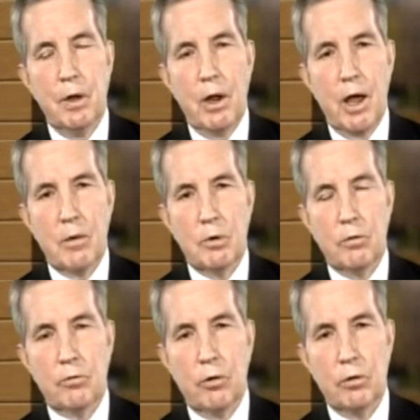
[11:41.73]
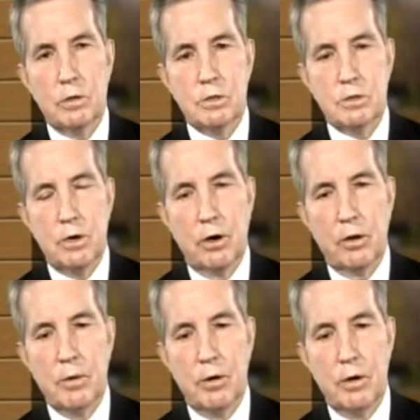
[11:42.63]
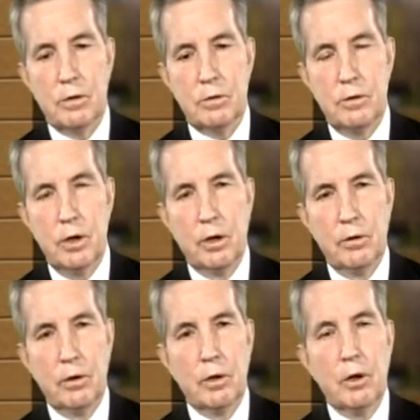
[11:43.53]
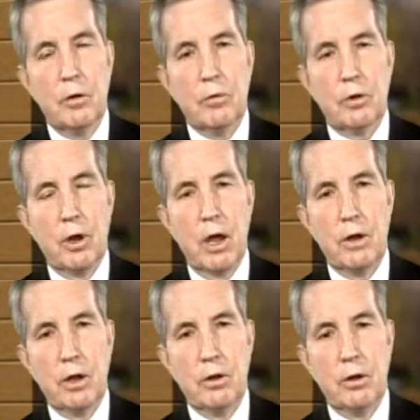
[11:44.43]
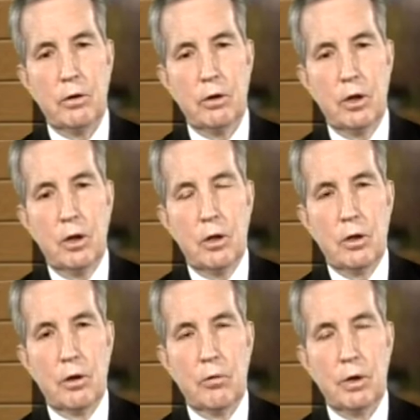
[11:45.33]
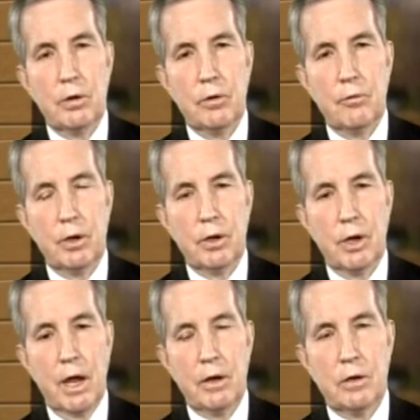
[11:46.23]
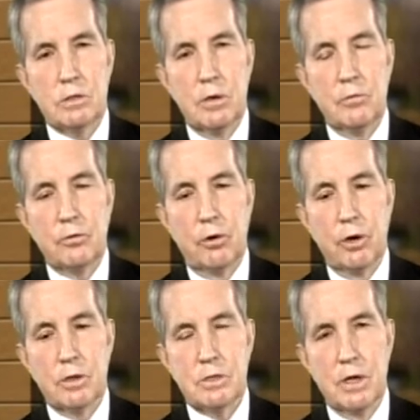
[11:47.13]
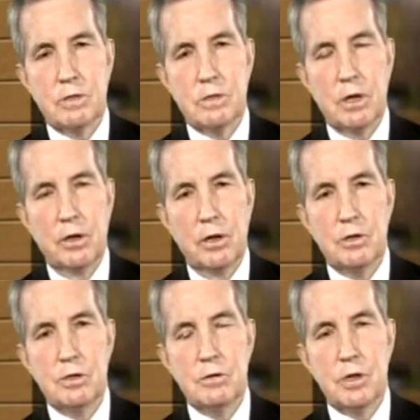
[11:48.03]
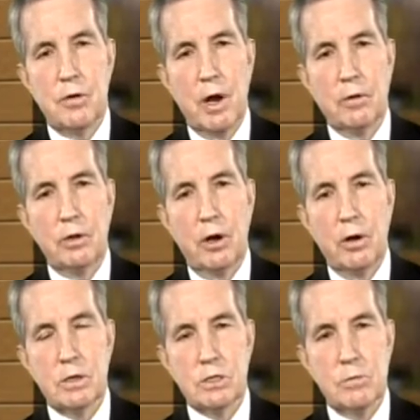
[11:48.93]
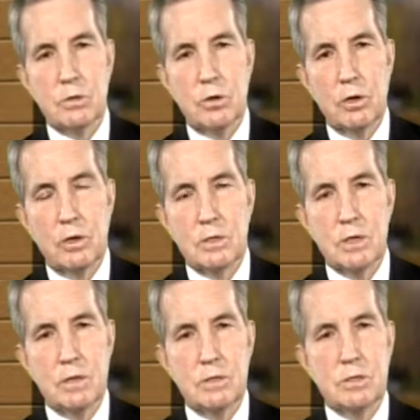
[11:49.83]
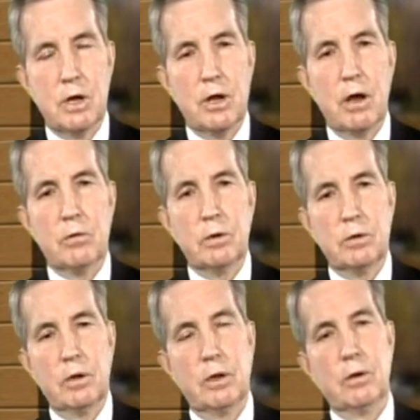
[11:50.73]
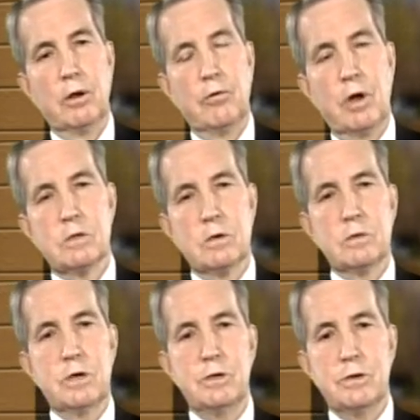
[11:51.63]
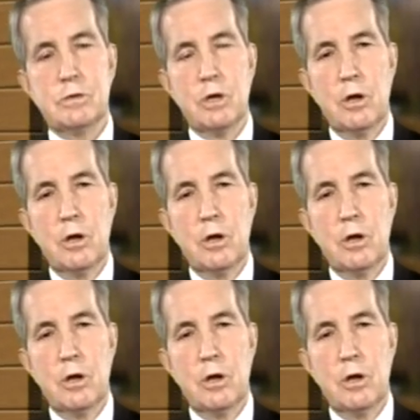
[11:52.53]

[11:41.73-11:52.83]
animal control issues in our community, and with an idea that if we can gain some sort of consensus on the issues that are out there and some sort of consensus on how to address those issues,